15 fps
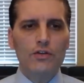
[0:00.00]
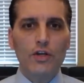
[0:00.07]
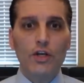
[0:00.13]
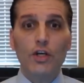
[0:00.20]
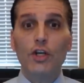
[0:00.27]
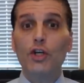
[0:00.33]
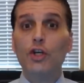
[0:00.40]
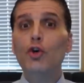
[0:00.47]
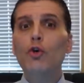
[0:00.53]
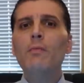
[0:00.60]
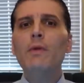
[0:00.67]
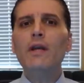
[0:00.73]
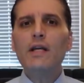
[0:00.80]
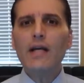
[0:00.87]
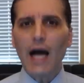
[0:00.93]
to
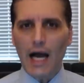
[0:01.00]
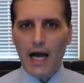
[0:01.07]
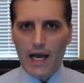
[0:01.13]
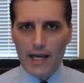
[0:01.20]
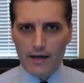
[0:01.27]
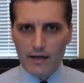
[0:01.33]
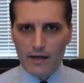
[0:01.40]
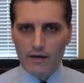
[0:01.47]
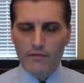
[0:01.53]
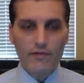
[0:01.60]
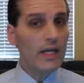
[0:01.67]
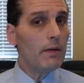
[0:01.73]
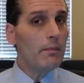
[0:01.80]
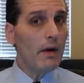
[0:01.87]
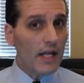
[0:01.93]
humankind,
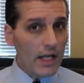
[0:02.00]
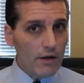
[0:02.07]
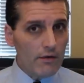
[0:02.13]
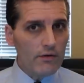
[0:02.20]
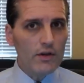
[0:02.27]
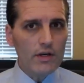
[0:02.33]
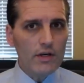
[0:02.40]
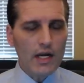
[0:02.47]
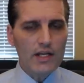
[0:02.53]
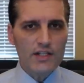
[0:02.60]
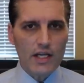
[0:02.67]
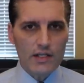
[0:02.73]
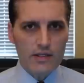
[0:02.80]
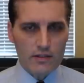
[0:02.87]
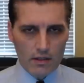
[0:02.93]
forget about here in the United
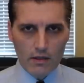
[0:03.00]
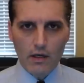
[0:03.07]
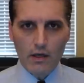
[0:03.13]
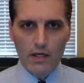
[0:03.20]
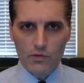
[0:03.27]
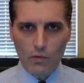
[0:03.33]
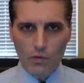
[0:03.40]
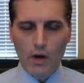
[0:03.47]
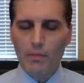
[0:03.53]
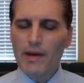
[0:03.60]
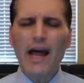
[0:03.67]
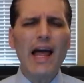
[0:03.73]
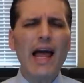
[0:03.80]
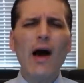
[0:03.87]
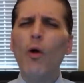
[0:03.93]
States as well,
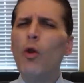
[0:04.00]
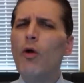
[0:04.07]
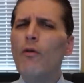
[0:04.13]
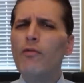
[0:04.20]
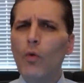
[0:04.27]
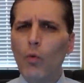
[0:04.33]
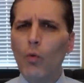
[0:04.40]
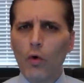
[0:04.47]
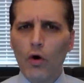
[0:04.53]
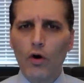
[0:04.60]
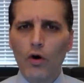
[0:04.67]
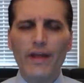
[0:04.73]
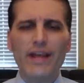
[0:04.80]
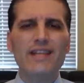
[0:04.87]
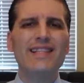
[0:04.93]
but all over the
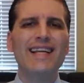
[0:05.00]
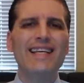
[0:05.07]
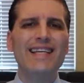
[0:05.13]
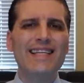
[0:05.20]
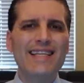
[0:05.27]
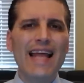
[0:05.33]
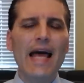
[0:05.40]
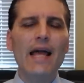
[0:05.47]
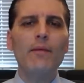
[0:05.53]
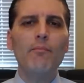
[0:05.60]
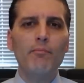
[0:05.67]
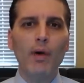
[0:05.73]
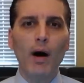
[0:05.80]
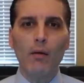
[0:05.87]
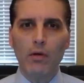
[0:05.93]
world is the
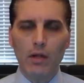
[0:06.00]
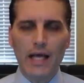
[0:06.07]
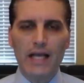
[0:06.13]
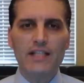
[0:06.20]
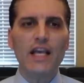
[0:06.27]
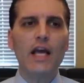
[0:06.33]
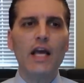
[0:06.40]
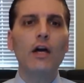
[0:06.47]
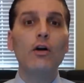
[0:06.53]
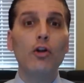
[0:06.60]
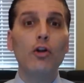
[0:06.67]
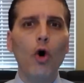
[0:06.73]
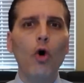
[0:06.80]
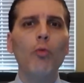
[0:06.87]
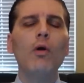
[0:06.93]
debt bubble. It's a
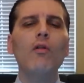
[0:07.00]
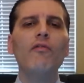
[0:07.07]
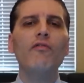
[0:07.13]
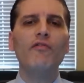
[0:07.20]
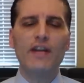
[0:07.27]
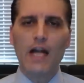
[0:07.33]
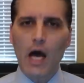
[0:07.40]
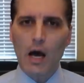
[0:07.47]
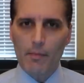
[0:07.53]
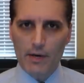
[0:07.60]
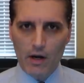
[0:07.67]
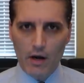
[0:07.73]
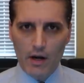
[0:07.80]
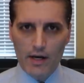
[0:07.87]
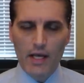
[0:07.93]
global
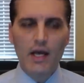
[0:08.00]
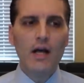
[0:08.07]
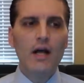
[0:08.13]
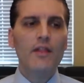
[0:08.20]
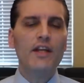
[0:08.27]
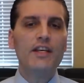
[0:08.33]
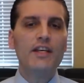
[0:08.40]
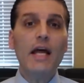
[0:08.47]
phenomenon. The